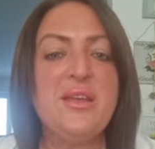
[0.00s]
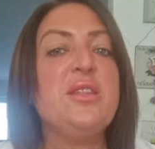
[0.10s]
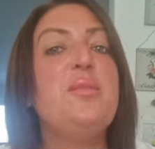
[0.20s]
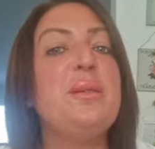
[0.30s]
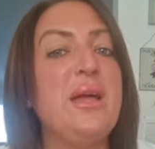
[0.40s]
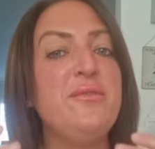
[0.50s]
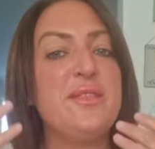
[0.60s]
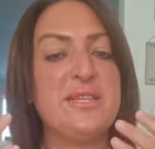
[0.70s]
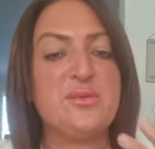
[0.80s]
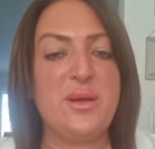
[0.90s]
the plan for
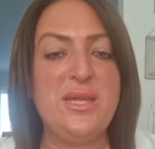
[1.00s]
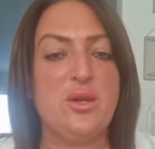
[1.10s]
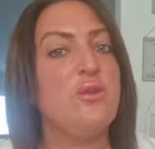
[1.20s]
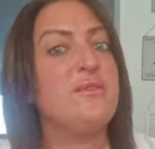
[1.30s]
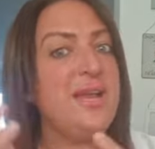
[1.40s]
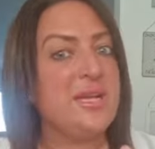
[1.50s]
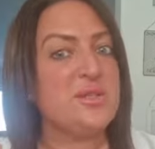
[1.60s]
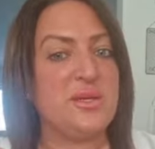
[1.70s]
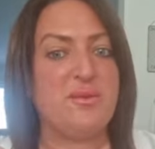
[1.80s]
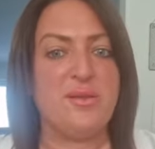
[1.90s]
this week, or for
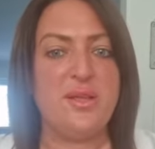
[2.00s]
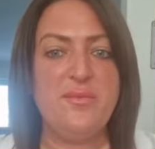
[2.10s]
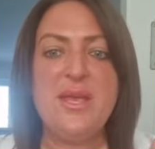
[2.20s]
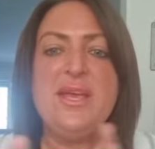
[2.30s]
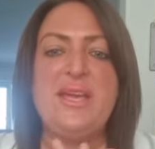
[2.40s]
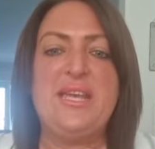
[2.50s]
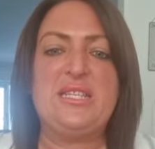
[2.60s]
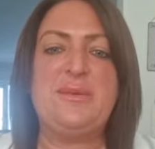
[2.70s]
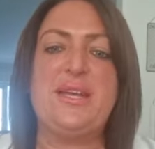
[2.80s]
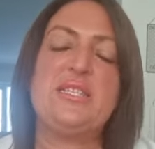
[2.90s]
next week rather, is
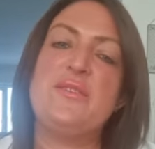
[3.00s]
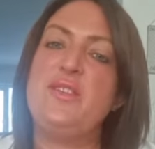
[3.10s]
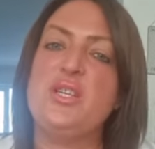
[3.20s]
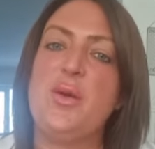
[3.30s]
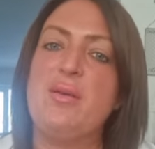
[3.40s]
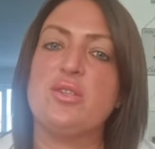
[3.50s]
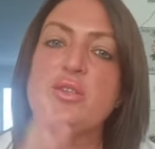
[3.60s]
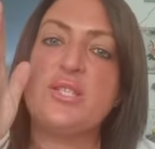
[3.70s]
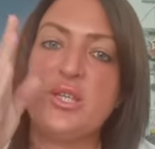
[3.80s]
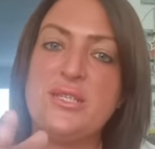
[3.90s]
to be getting a video out on
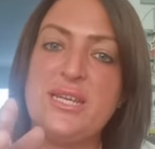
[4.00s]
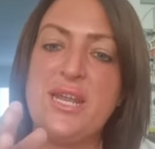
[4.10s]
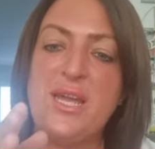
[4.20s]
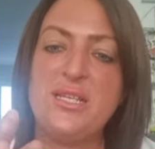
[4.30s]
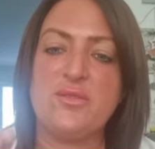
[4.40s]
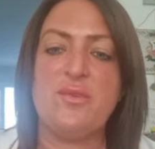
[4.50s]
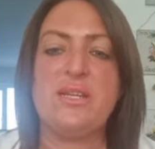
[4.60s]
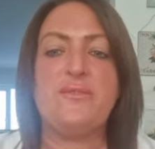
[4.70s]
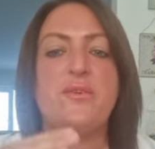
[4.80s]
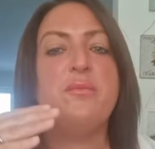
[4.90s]
Sunday night,
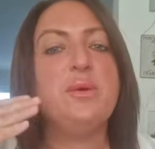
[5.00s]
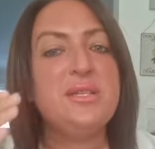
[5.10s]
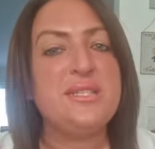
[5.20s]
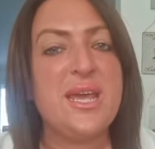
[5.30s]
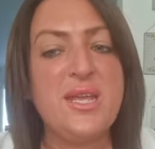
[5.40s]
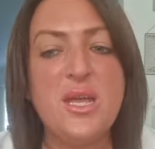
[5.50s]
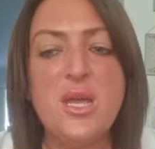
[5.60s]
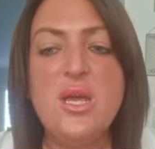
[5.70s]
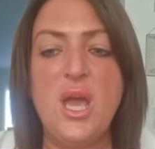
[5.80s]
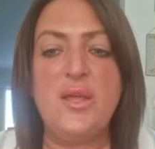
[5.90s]
ready for Monday,
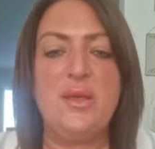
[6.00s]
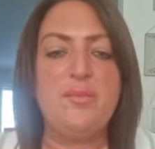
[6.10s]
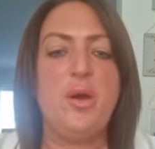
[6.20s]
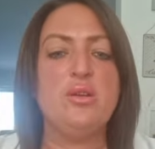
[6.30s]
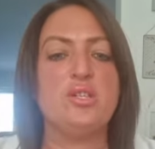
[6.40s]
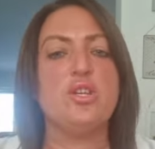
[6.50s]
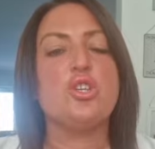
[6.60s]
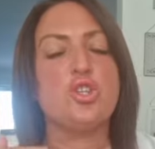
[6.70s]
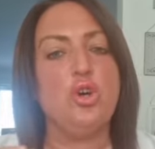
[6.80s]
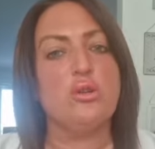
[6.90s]
and then post a
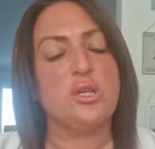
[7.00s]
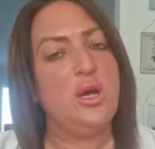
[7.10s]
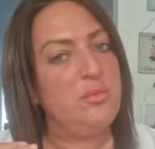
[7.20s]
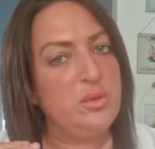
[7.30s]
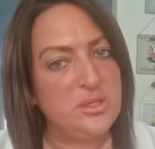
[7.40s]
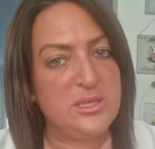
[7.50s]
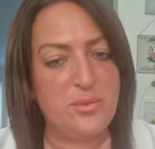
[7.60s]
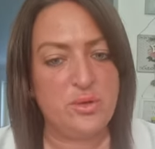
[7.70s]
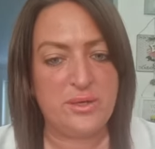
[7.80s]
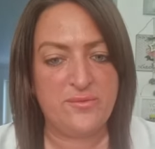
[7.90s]
short on Monday
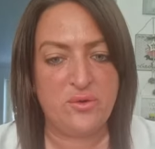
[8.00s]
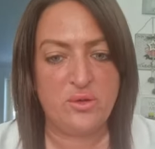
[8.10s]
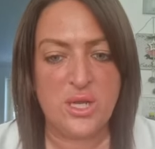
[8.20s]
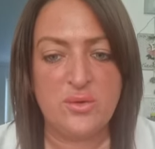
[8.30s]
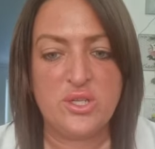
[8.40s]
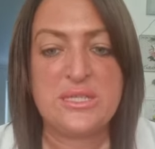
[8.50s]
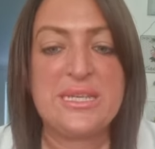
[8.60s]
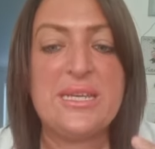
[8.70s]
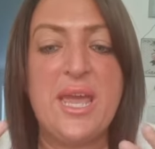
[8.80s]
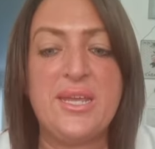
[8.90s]
morning for you, just
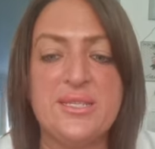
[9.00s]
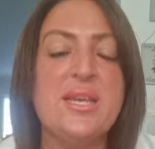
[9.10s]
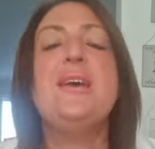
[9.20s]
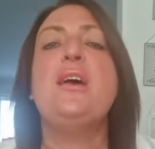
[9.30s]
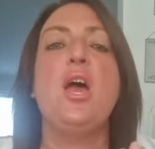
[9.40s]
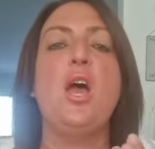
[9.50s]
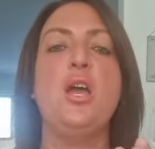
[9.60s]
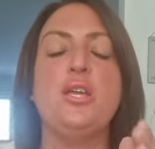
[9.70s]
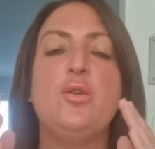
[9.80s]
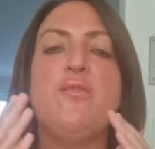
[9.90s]
in case uh,
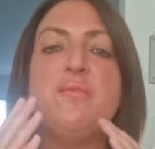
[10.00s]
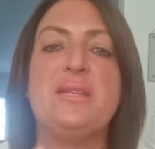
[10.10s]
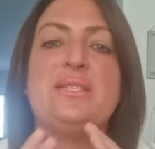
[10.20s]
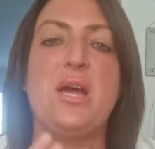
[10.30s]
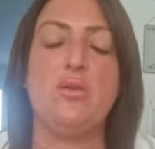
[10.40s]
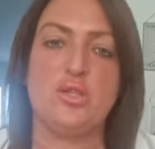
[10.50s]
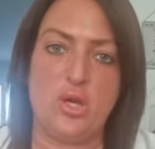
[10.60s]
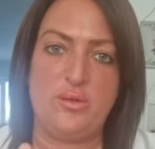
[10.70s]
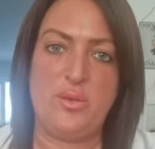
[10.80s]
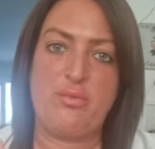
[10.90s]
you have missed out
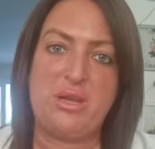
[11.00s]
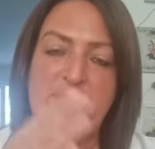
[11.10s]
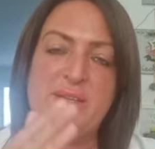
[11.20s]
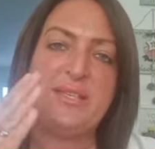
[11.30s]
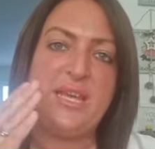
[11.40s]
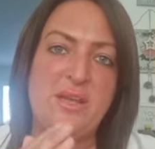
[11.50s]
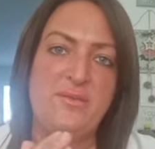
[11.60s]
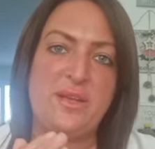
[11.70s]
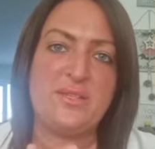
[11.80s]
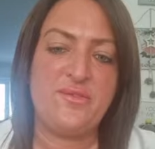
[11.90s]
on the previous
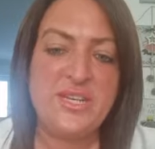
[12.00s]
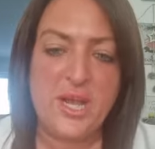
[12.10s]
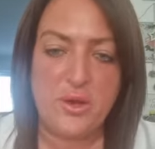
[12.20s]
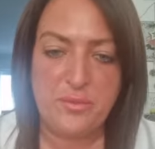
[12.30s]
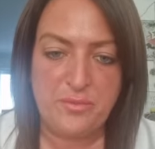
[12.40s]
evening's video.